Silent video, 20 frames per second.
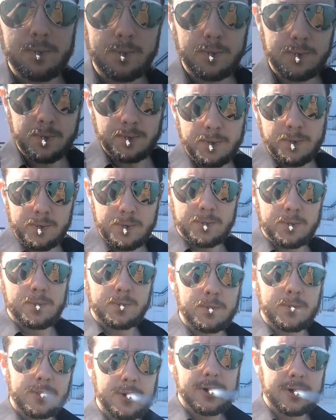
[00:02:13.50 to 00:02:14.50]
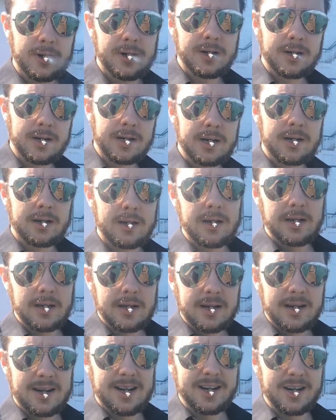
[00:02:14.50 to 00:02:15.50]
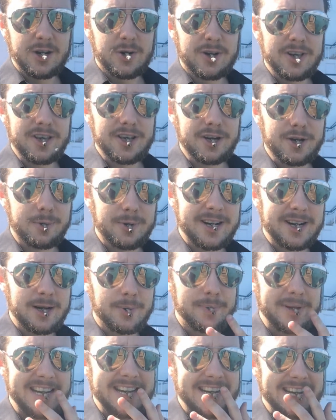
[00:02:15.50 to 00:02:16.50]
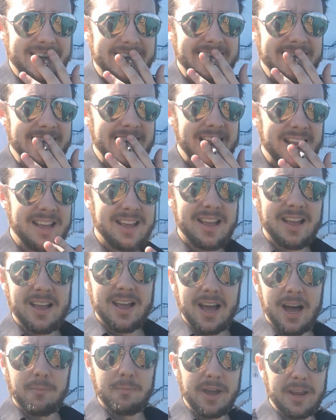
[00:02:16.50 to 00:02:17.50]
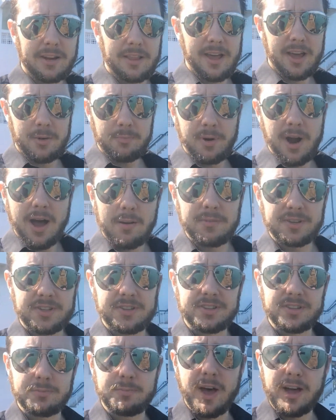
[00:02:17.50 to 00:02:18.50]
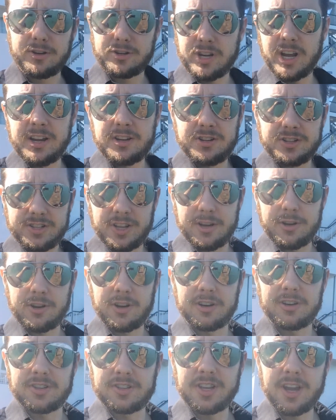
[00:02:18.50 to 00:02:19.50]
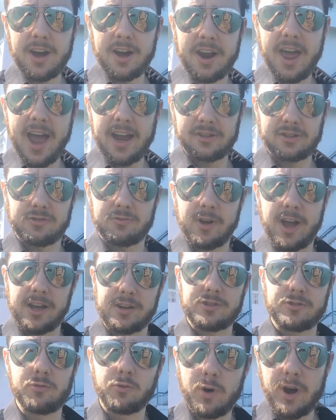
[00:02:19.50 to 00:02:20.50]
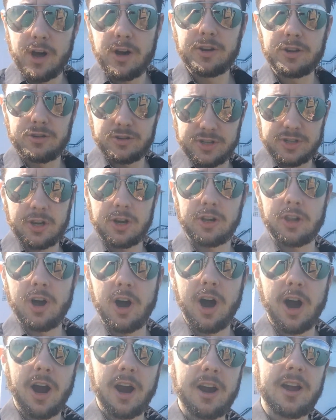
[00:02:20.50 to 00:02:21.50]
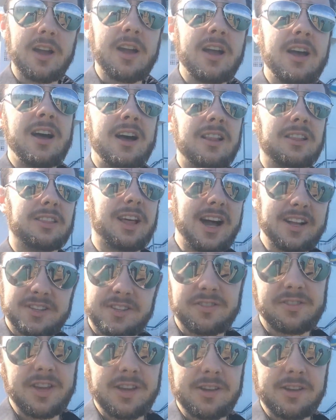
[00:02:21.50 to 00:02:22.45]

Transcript: last week where you mentioned helping ActionRation get to 100 subscribers, I don't know if I'd be here right now, so thank you very, very much.